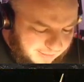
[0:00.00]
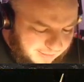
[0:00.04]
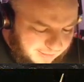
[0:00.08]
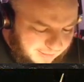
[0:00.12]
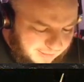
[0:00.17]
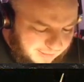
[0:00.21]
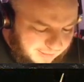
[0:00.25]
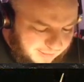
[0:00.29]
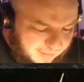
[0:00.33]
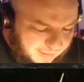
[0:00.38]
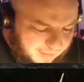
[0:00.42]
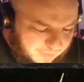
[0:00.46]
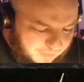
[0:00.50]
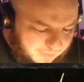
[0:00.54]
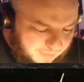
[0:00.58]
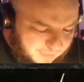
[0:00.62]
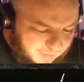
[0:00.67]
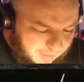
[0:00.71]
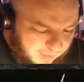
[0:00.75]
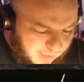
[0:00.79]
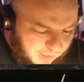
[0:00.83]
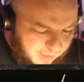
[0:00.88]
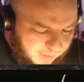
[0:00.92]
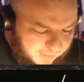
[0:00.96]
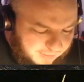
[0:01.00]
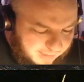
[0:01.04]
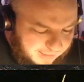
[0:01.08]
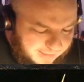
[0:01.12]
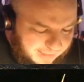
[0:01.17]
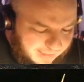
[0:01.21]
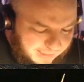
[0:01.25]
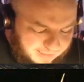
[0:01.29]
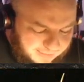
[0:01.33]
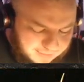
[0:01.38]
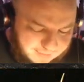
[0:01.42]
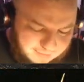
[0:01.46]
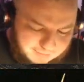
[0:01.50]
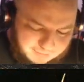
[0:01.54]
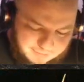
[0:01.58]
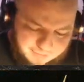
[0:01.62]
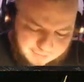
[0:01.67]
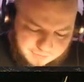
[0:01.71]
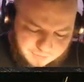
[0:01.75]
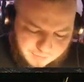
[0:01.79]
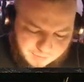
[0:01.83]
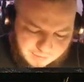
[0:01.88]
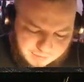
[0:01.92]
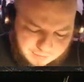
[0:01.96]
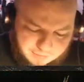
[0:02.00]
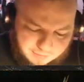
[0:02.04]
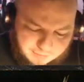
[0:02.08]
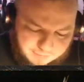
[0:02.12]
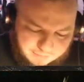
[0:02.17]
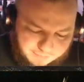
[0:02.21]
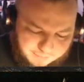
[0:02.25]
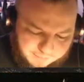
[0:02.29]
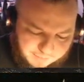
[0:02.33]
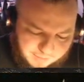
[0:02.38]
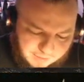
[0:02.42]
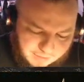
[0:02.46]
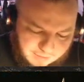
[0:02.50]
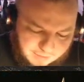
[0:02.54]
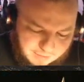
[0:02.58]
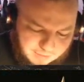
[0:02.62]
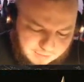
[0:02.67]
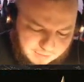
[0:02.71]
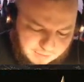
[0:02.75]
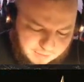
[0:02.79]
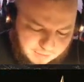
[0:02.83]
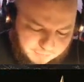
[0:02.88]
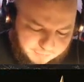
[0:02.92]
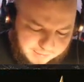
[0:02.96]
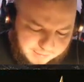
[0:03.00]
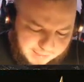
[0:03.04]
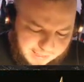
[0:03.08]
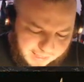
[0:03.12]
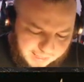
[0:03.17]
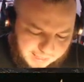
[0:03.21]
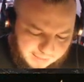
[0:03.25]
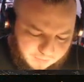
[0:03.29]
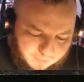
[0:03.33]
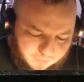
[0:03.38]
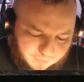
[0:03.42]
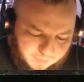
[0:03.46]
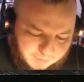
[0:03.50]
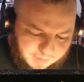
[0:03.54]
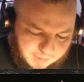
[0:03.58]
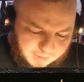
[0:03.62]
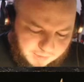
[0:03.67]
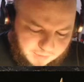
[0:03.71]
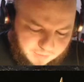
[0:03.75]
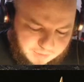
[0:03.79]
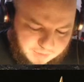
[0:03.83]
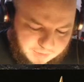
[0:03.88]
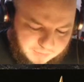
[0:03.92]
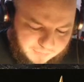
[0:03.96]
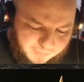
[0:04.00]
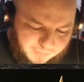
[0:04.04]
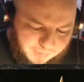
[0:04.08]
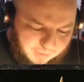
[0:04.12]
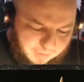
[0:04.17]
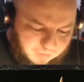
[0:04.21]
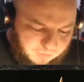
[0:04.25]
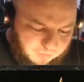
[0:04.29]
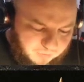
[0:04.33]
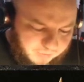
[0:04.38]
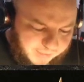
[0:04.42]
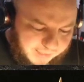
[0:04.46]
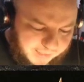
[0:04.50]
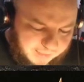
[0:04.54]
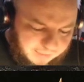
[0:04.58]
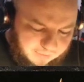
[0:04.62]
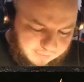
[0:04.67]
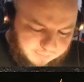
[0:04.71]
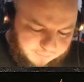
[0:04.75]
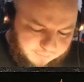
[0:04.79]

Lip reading: I don't, these heads as well. So for now, we're going to use some of our green.